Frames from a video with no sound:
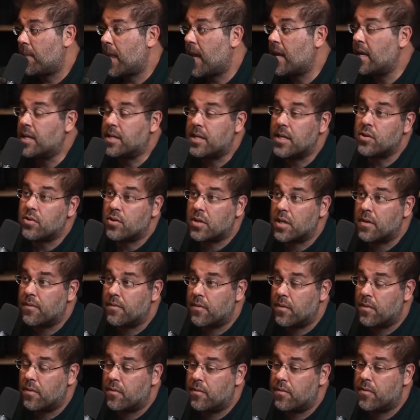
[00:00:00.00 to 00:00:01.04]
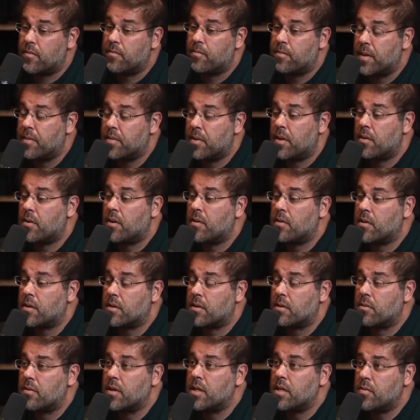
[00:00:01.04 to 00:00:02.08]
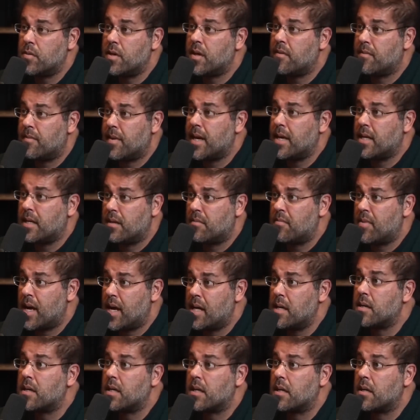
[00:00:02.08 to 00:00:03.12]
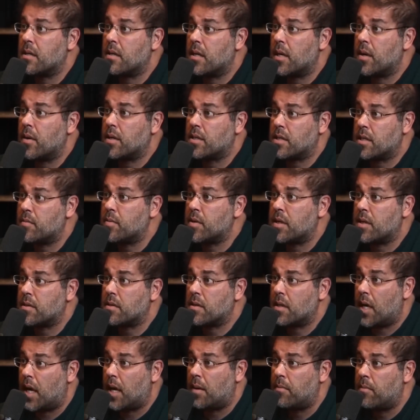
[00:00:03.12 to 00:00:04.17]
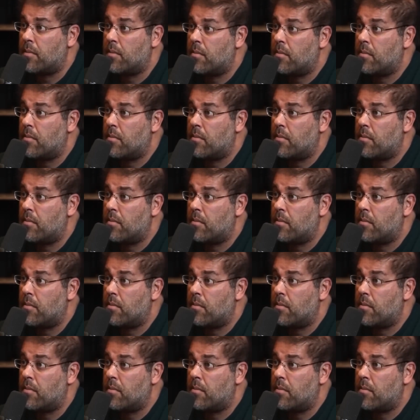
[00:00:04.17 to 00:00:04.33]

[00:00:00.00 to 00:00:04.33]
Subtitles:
And it's interesting for people who don't know this. The reason we have mail-in balloting in the U.S. is because of that.